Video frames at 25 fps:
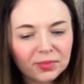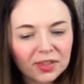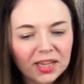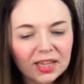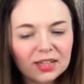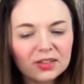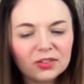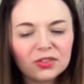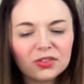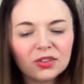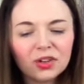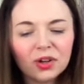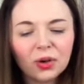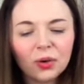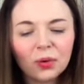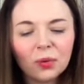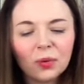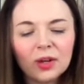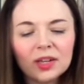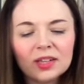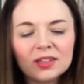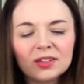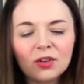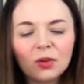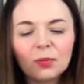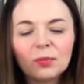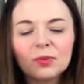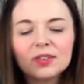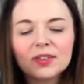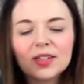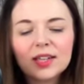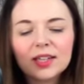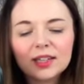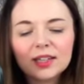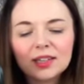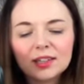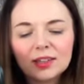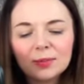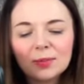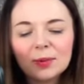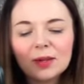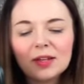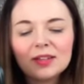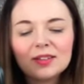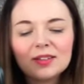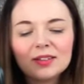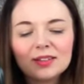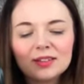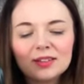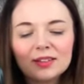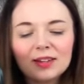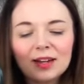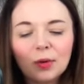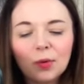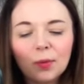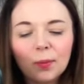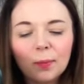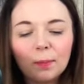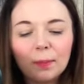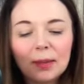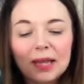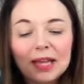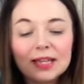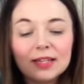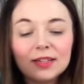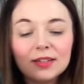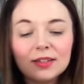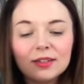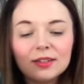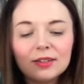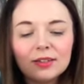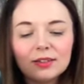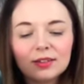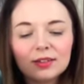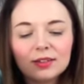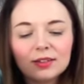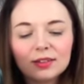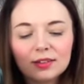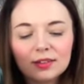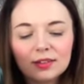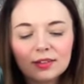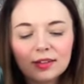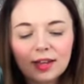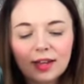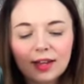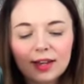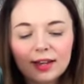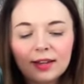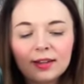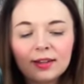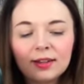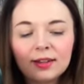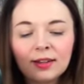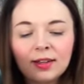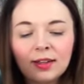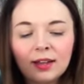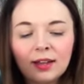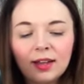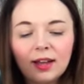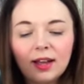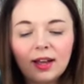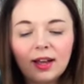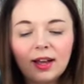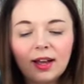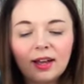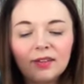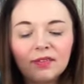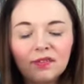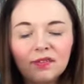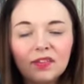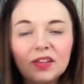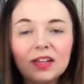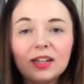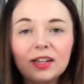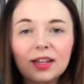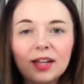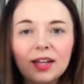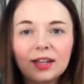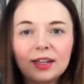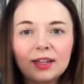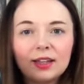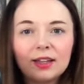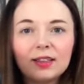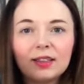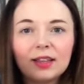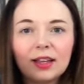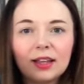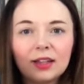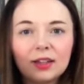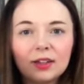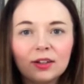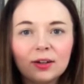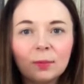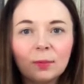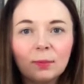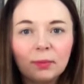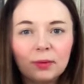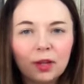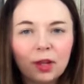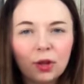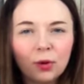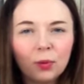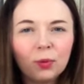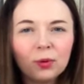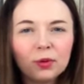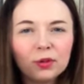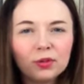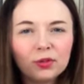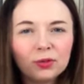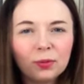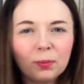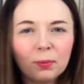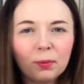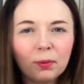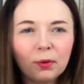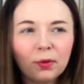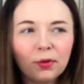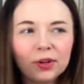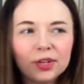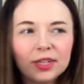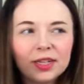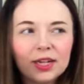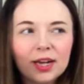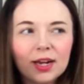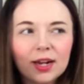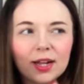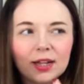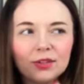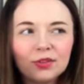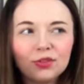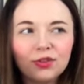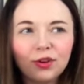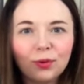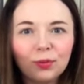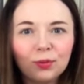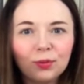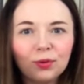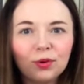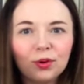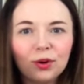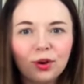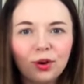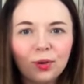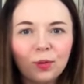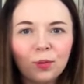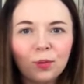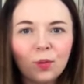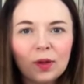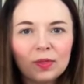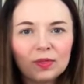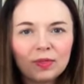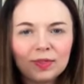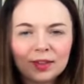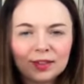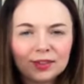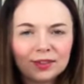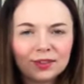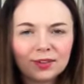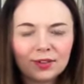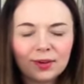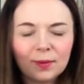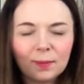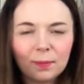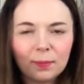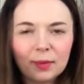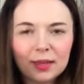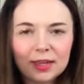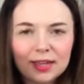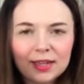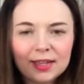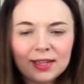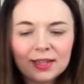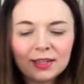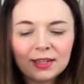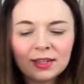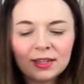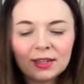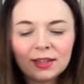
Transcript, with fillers: And so it's almost like this person's now on pins because it's like, I feel like they're going to blow at some point and I don't know when that's going to be.